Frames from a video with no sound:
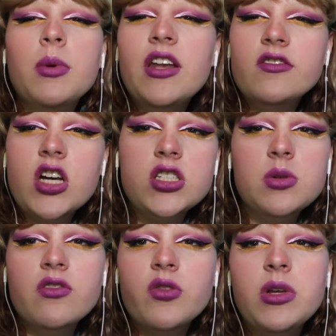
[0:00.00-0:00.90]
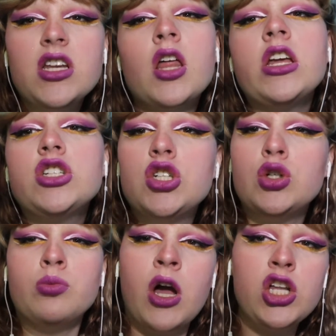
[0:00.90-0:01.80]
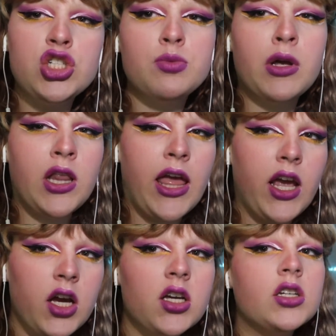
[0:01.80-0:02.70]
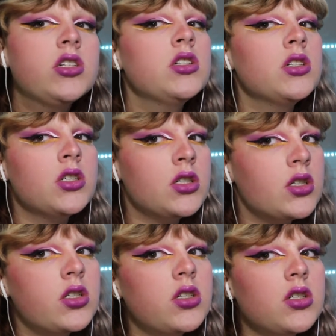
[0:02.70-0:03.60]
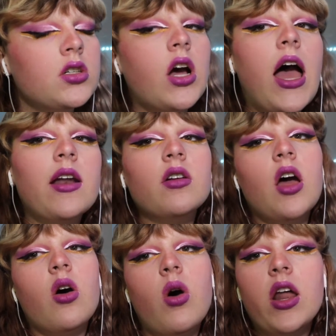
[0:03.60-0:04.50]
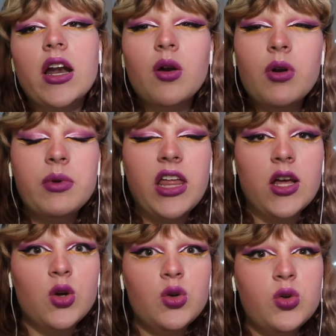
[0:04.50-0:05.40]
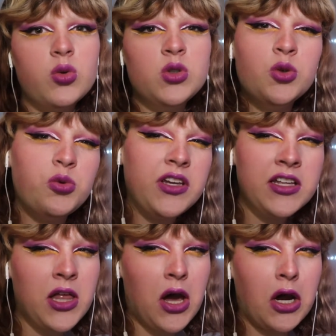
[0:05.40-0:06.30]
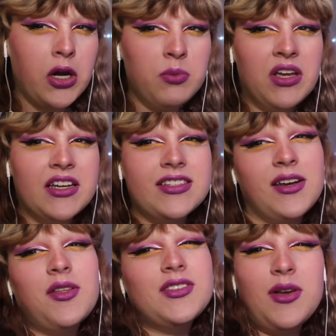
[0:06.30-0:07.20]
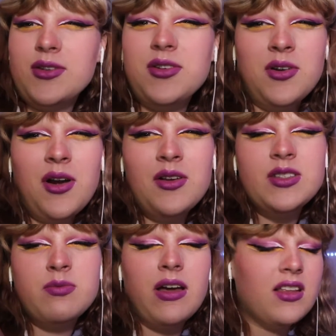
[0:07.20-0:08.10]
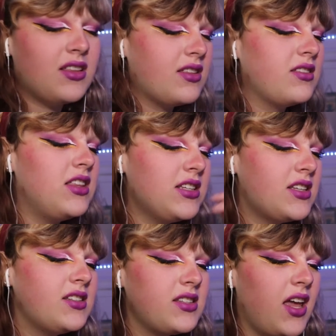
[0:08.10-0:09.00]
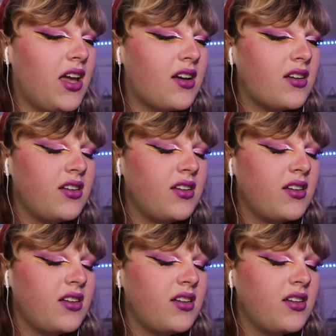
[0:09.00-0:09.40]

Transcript: bit of judgment for me. Not like too much, but like, I don't know. And I don't want to be like, ooh, do real art because I know it's also gross, but this is like,